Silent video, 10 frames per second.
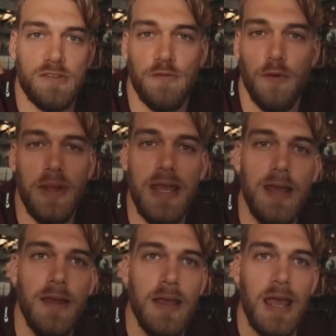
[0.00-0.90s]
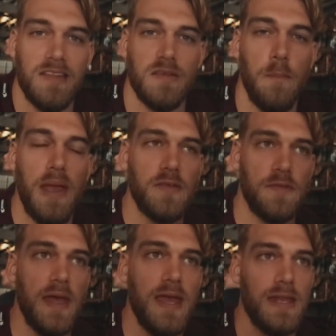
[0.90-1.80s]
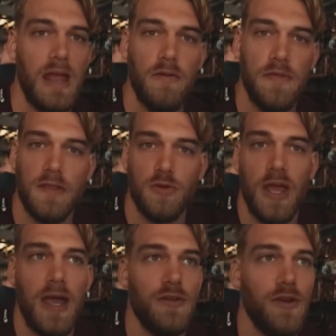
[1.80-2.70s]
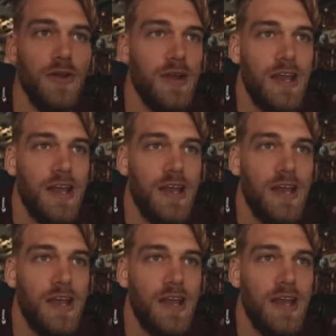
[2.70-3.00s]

So for me, it's a big thing, and everything together,